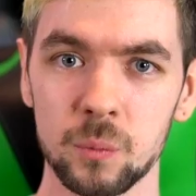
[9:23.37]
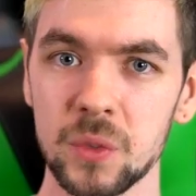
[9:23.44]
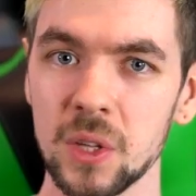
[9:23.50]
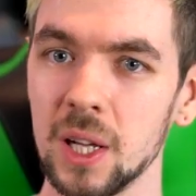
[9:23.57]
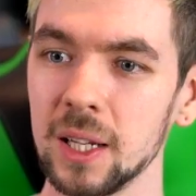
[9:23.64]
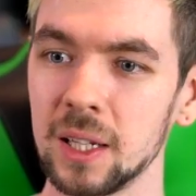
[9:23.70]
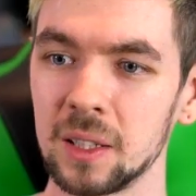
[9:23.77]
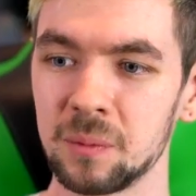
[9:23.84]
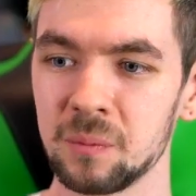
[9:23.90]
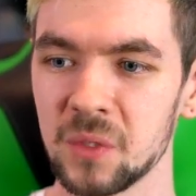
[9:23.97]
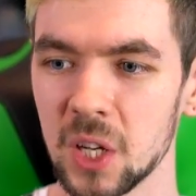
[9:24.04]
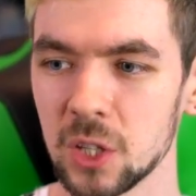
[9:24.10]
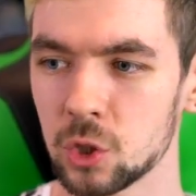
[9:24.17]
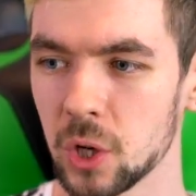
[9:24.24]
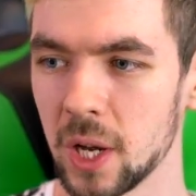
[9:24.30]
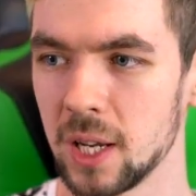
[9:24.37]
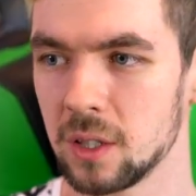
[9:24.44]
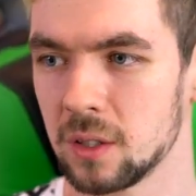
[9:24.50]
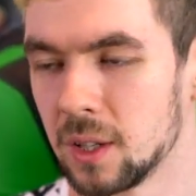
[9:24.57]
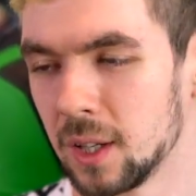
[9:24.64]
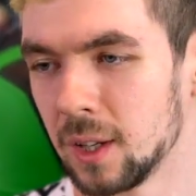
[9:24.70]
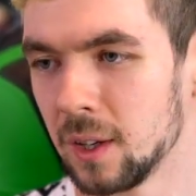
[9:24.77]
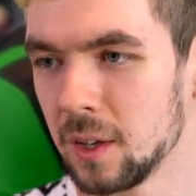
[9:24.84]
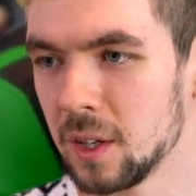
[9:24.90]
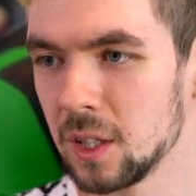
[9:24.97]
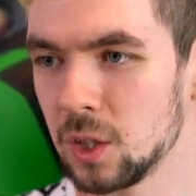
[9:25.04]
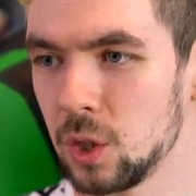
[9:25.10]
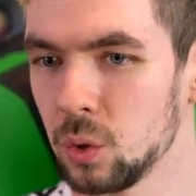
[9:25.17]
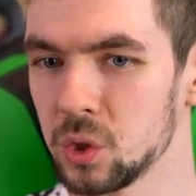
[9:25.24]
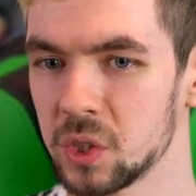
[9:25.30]
Like, not try and
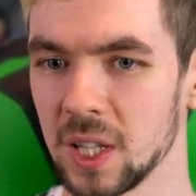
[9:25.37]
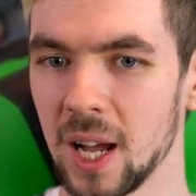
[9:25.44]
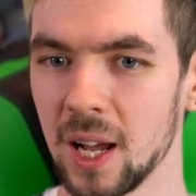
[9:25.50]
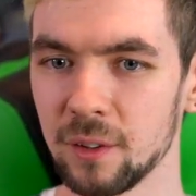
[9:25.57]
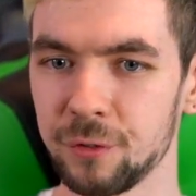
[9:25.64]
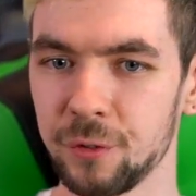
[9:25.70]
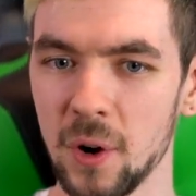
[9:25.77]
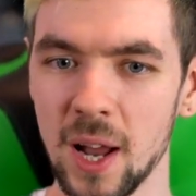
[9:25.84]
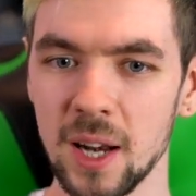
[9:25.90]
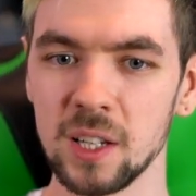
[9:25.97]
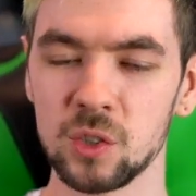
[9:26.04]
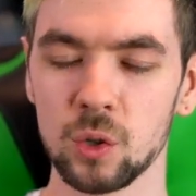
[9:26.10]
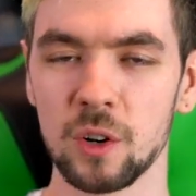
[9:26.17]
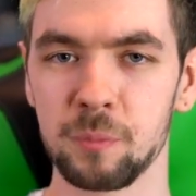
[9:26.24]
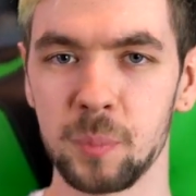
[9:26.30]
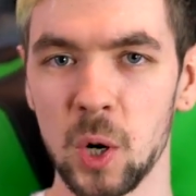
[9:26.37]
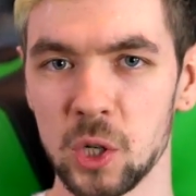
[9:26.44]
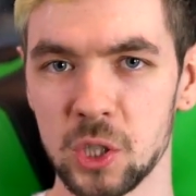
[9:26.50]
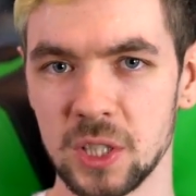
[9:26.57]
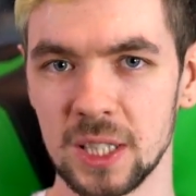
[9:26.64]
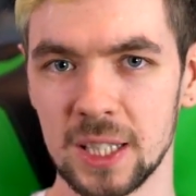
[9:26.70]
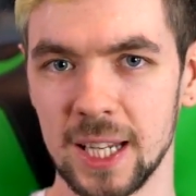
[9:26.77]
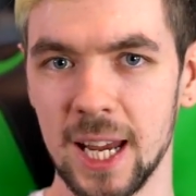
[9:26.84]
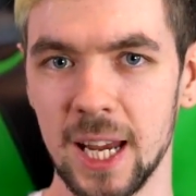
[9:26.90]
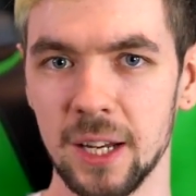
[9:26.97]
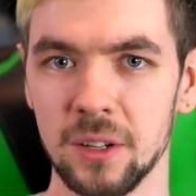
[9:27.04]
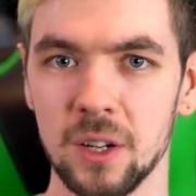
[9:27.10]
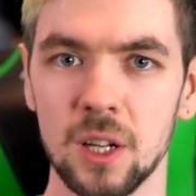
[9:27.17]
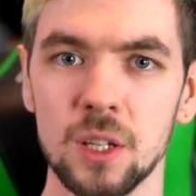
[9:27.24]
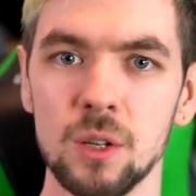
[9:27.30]
use that for any sort of personal
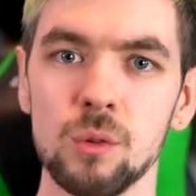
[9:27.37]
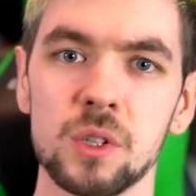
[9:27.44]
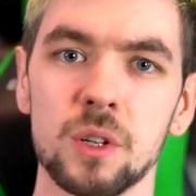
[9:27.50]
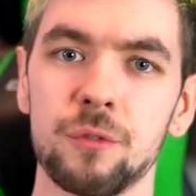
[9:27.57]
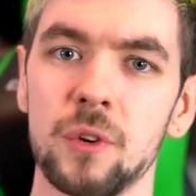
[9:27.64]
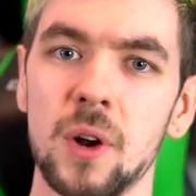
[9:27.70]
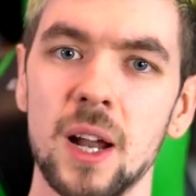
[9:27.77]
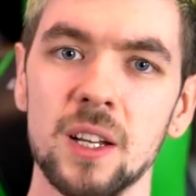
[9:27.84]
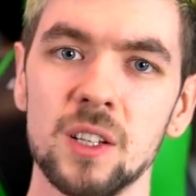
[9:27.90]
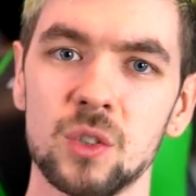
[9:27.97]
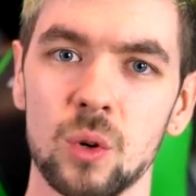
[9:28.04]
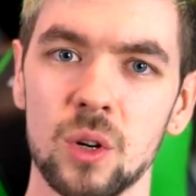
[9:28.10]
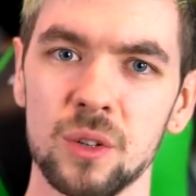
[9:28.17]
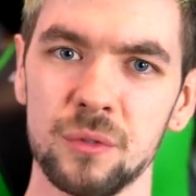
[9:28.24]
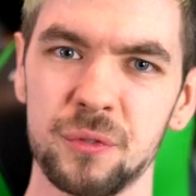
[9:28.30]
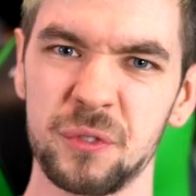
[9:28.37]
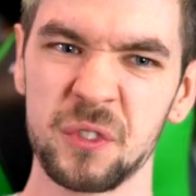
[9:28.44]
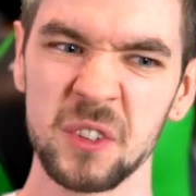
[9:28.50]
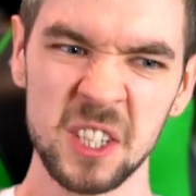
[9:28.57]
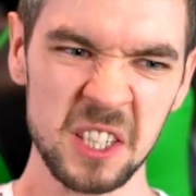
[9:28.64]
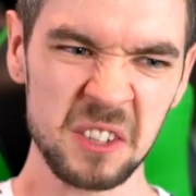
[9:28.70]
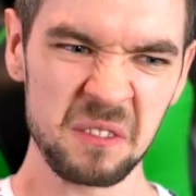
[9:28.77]
gain, not use it for any sort of